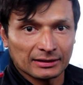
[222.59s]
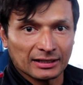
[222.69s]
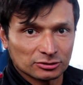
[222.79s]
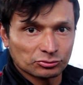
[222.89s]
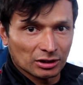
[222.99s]

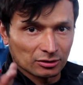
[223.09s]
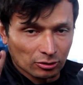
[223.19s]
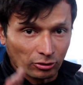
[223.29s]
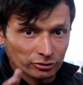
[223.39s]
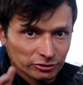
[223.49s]
the actual
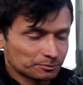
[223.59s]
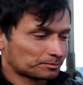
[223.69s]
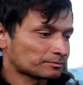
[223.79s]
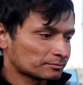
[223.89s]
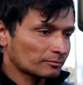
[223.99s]
clutch,
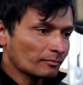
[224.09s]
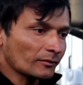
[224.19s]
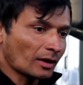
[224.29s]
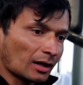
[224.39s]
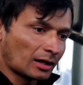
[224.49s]

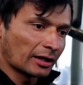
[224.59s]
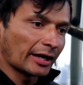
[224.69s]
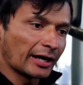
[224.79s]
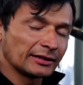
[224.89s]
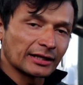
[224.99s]
uh,
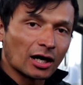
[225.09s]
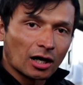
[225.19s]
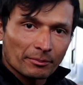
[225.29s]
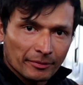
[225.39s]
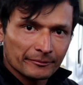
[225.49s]
and the
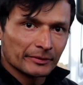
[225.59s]
hub.